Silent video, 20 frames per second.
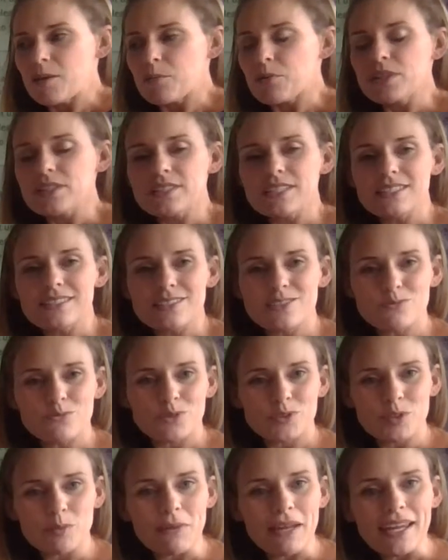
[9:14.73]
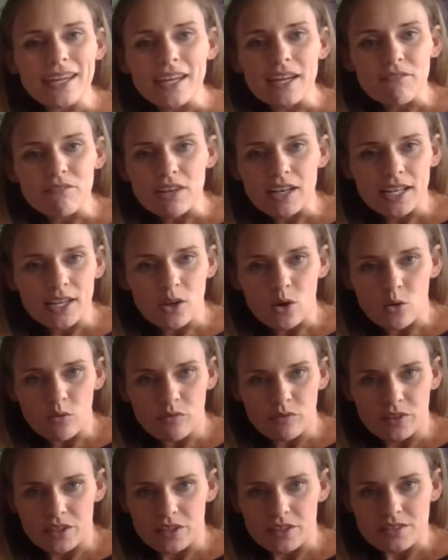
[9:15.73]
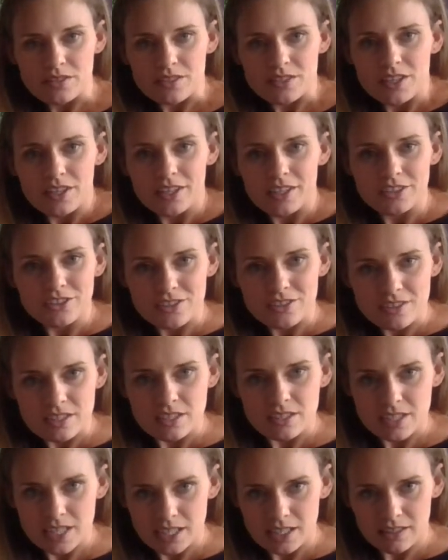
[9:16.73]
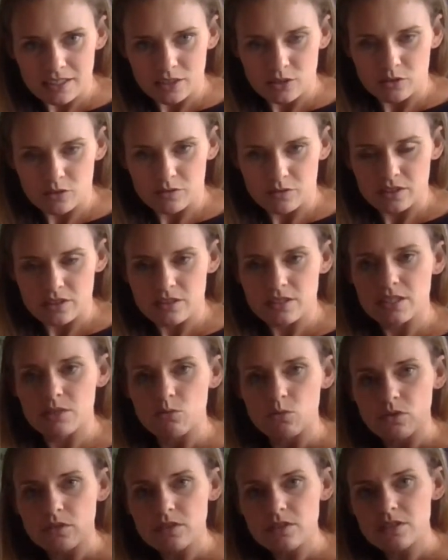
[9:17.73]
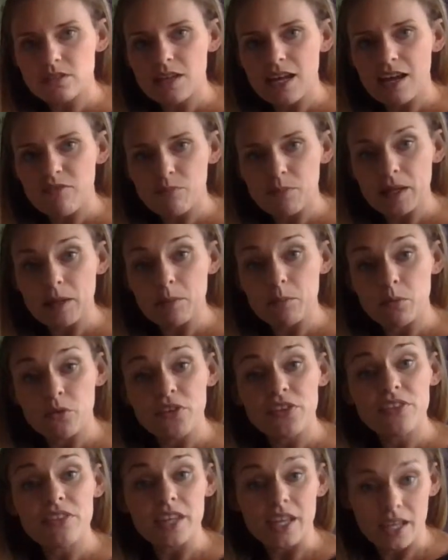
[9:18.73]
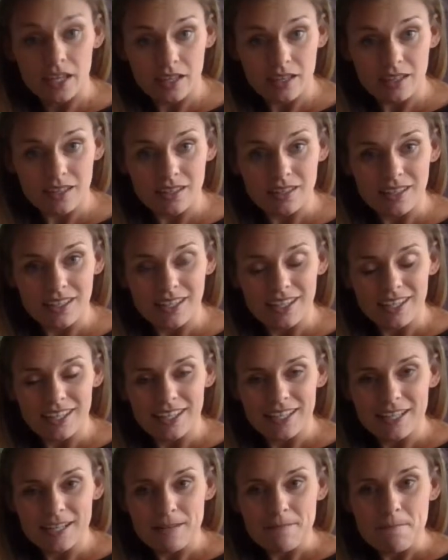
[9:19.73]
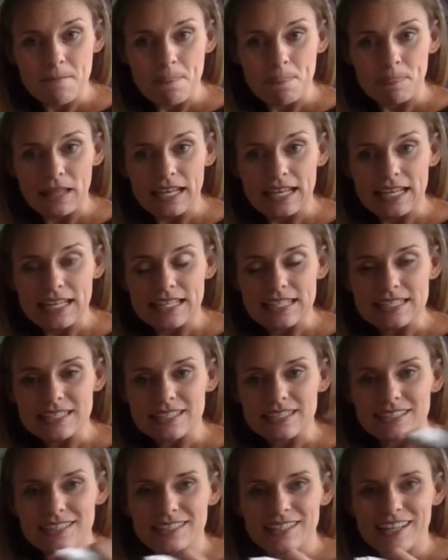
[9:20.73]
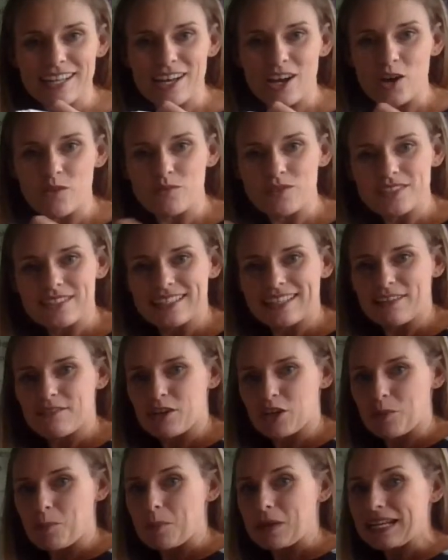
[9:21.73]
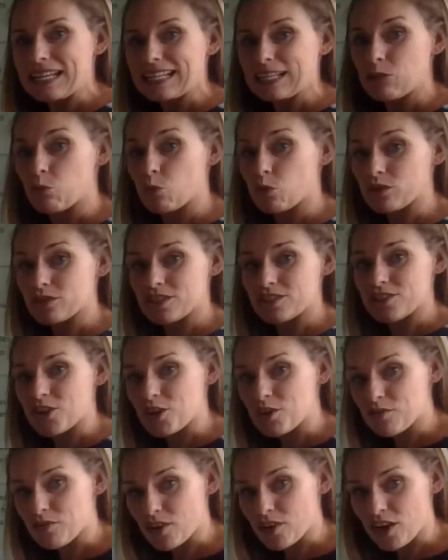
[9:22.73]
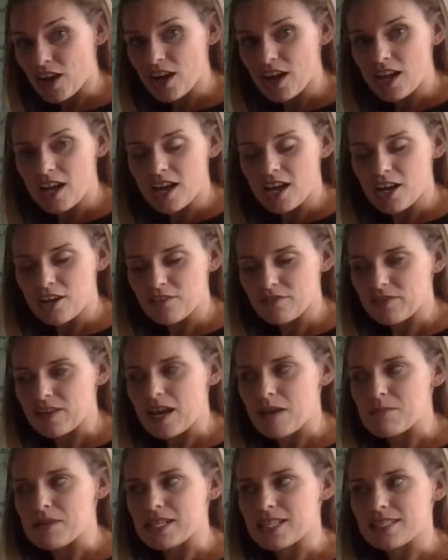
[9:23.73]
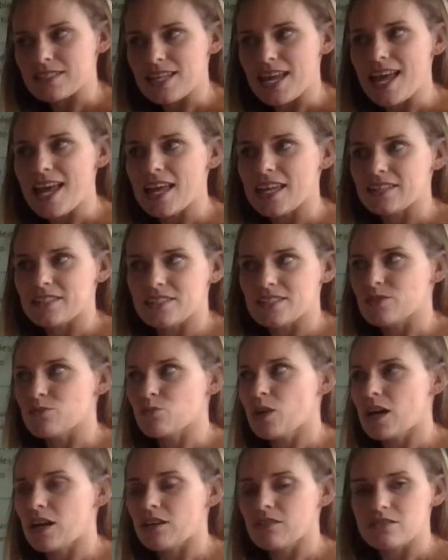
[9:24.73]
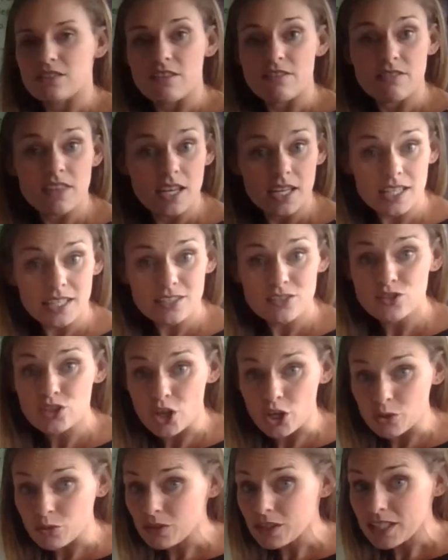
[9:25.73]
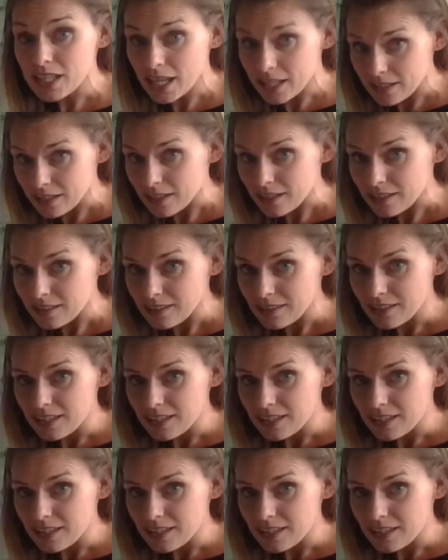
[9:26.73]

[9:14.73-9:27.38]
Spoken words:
Priestley doesn't want to make it really obvious and her just state the obvious. He wants to have people think. And obviously it completely washes over her family's heads as well. So they don't get it,